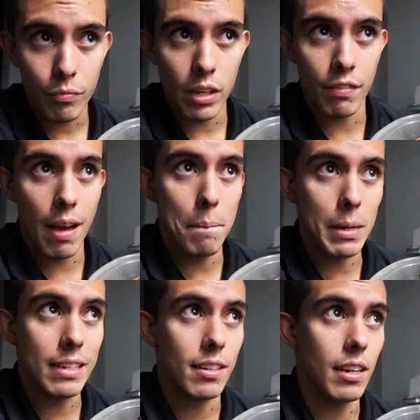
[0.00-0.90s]
if that
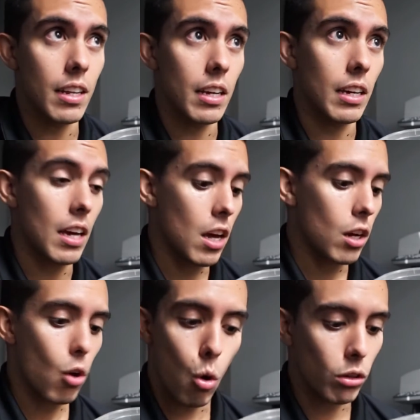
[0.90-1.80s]
means eating
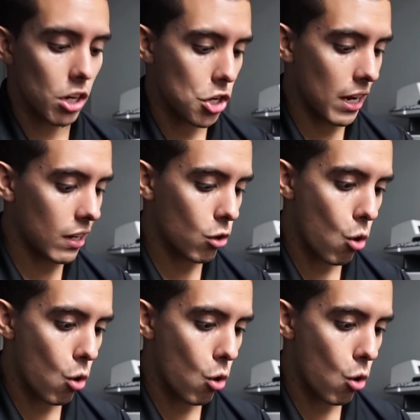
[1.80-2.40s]
cold chicken,